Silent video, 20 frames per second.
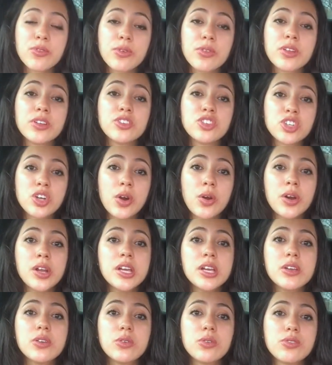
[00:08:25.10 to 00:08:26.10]
for the GRE
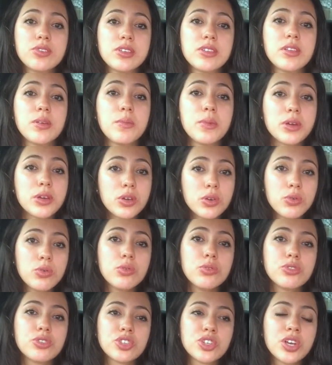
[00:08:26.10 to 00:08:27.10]
using the
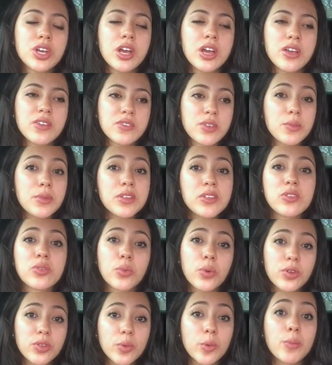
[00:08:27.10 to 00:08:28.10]
Magoosh, some of these
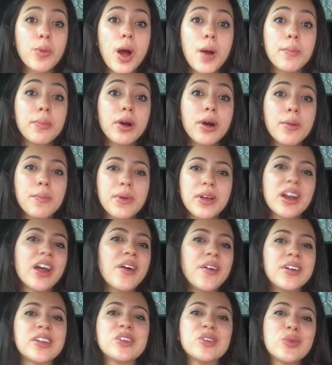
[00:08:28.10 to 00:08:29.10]
words would pop up and I
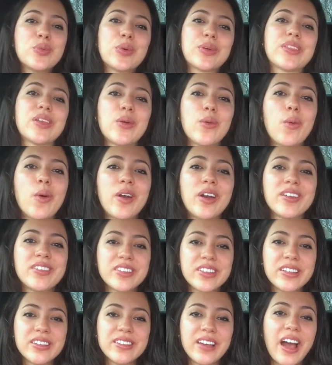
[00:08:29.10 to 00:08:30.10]
already knew what they were
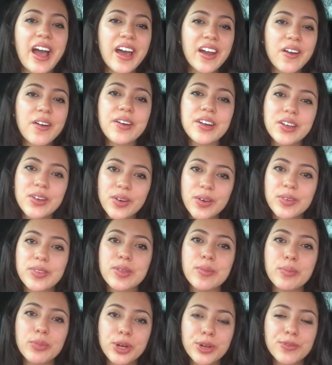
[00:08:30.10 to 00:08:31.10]
since I had already heard
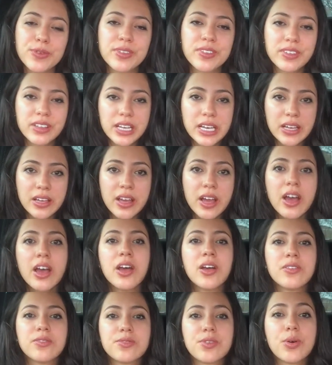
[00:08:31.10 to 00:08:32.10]
them previously.
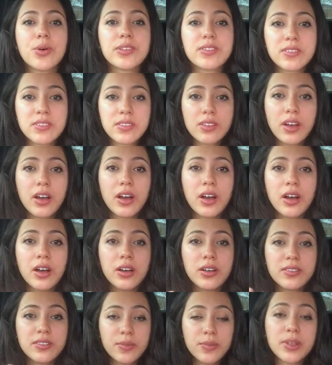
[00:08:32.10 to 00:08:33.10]
So it's
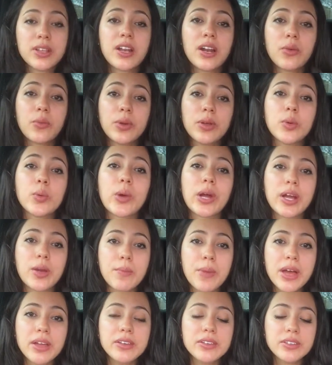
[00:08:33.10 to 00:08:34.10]
something I really
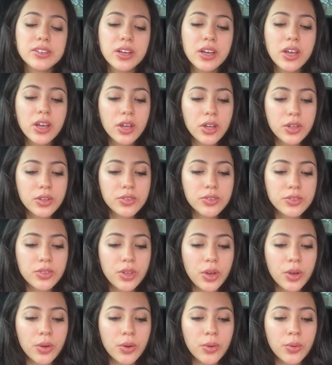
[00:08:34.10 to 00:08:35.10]
recommend.
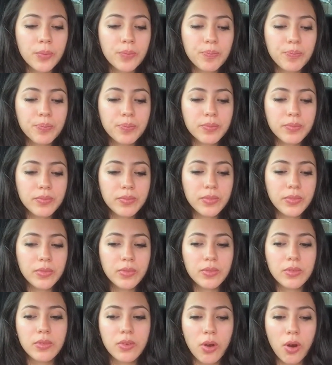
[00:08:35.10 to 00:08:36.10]
So
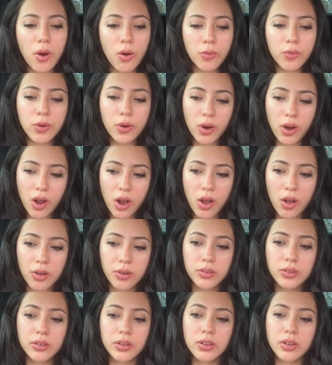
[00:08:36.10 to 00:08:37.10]

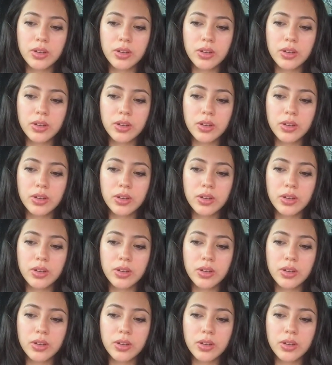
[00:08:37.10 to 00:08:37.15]
overall,